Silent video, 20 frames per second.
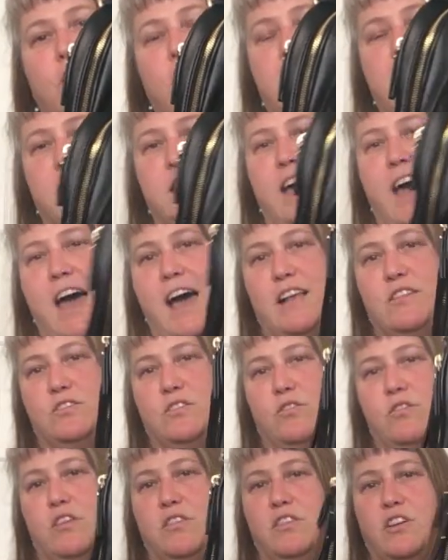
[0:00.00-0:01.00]
like that
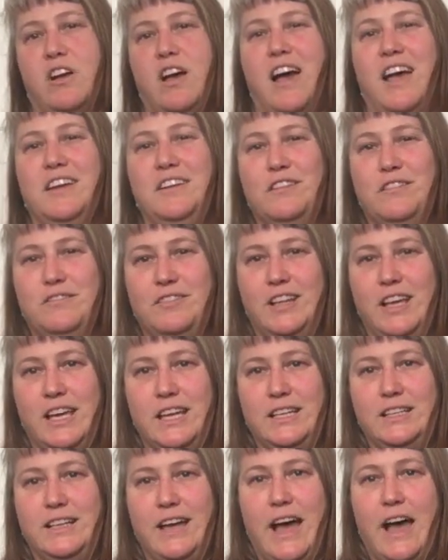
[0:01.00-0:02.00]
so that they're kind of
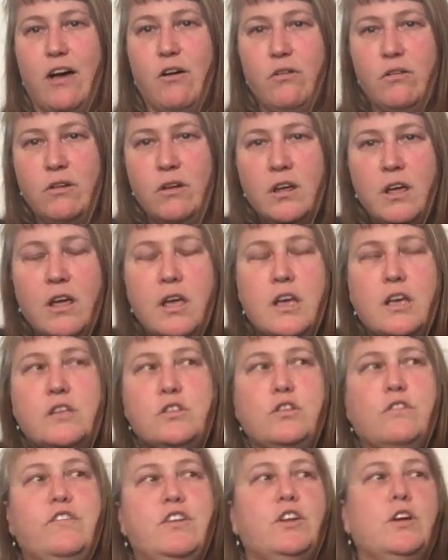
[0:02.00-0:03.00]
laying down.
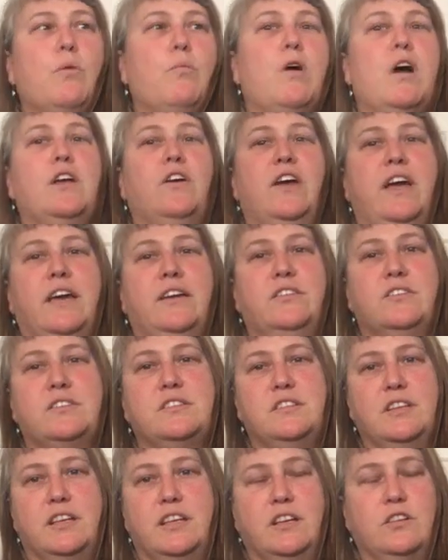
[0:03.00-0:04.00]
So if you don't want your handle
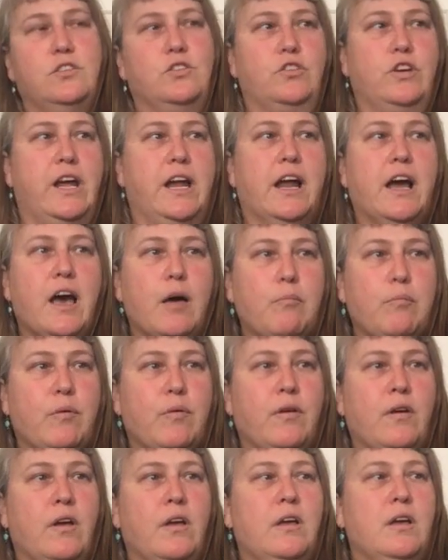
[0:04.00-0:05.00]
sticking straight up,
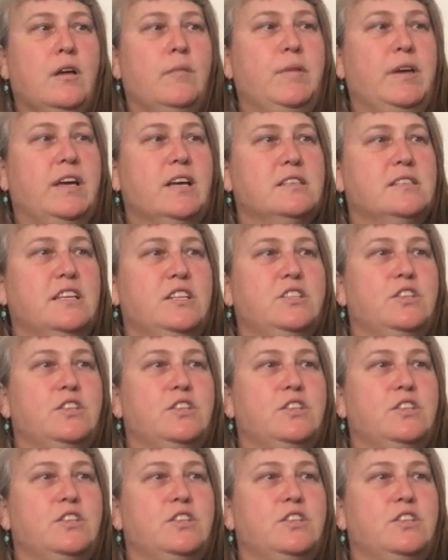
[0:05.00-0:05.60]
because they